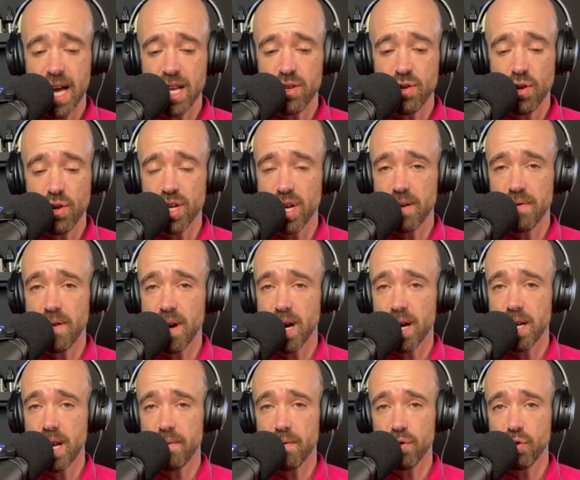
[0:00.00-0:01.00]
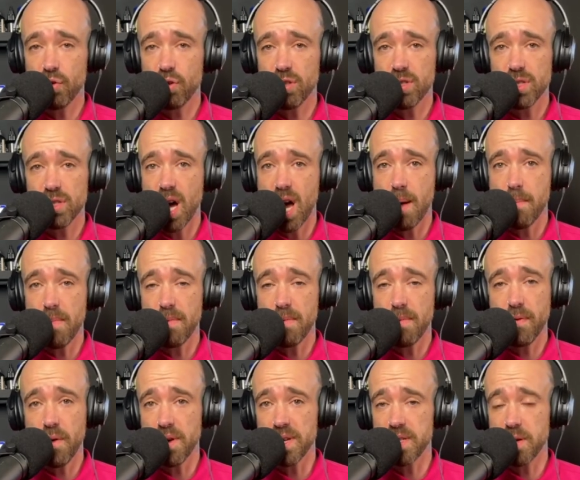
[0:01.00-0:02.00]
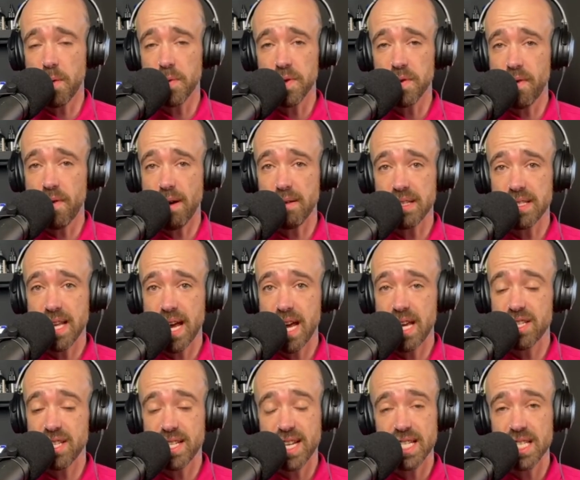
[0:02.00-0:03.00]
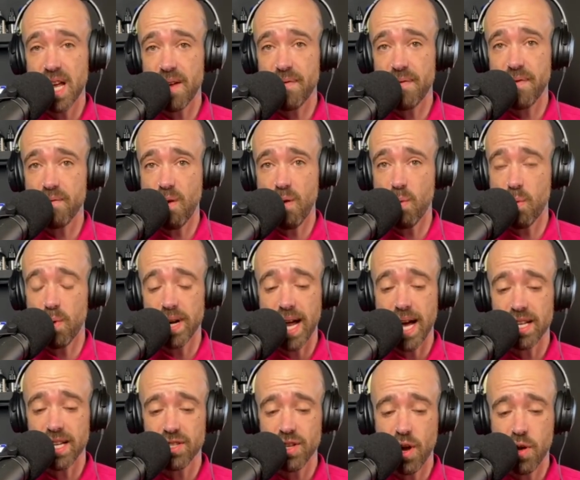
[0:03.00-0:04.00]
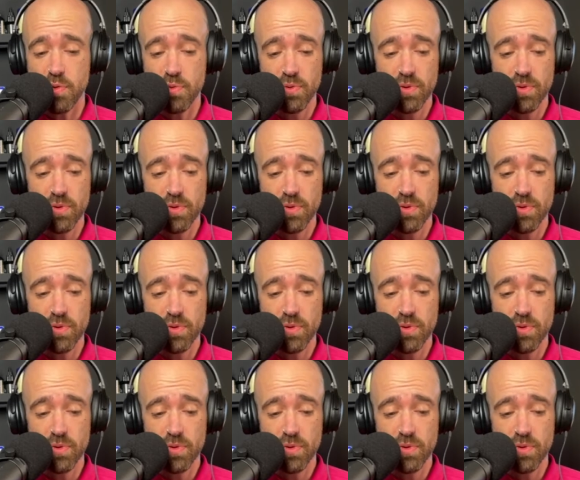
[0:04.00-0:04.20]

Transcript: and you're going to fucking have a good time and throw yourselves around stage. And there's nothing wrong with that. So,